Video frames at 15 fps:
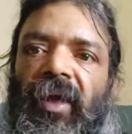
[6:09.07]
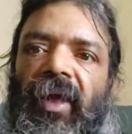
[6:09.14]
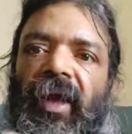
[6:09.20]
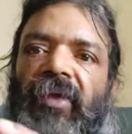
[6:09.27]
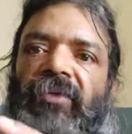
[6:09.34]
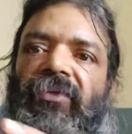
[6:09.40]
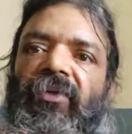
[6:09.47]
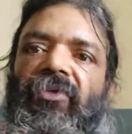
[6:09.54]

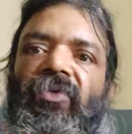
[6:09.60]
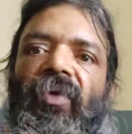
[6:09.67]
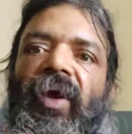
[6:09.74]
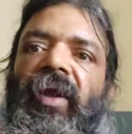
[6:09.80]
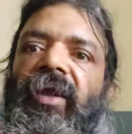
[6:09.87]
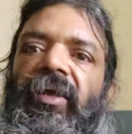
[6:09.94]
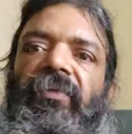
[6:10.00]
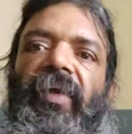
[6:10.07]

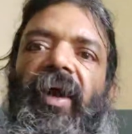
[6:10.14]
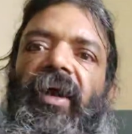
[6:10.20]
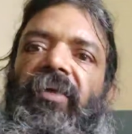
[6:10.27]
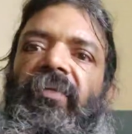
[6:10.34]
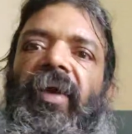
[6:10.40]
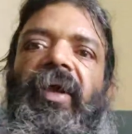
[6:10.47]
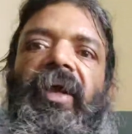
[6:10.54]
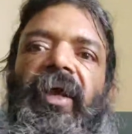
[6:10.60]
divided
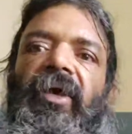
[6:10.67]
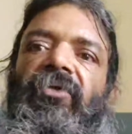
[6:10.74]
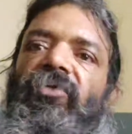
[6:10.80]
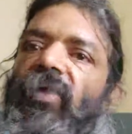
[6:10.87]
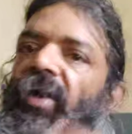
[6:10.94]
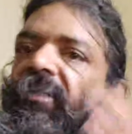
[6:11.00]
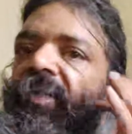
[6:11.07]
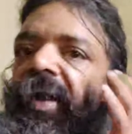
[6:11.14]
by a
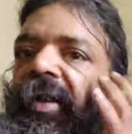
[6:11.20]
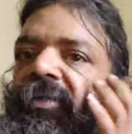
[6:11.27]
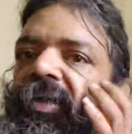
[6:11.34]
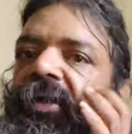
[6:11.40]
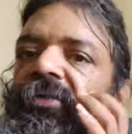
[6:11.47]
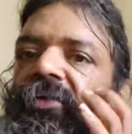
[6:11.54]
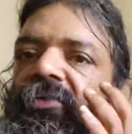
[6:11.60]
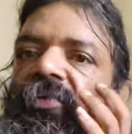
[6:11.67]
square minus
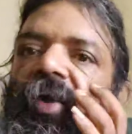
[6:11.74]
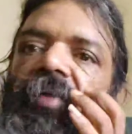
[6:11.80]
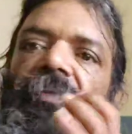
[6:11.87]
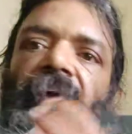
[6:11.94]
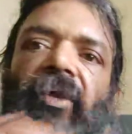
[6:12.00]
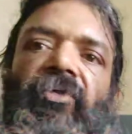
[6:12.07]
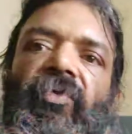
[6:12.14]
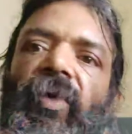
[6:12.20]
x square
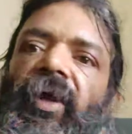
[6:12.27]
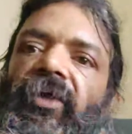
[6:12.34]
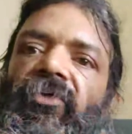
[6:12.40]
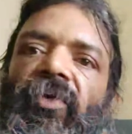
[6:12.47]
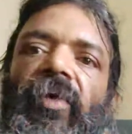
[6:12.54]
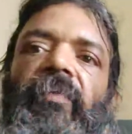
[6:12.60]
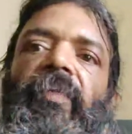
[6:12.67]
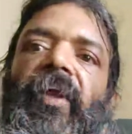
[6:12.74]
minus y
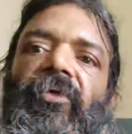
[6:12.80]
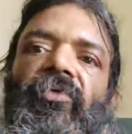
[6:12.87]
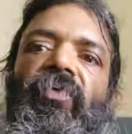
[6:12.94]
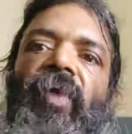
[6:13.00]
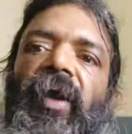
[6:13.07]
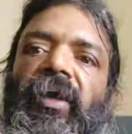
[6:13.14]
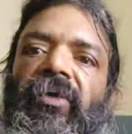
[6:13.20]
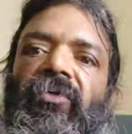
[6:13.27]
square plus
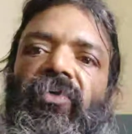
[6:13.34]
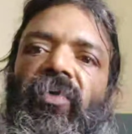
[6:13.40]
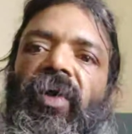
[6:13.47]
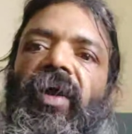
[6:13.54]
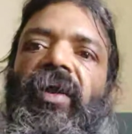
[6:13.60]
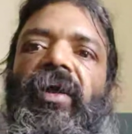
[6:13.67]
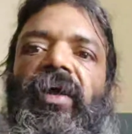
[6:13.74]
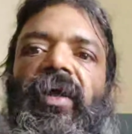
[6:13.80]
y
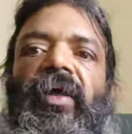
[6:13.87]
square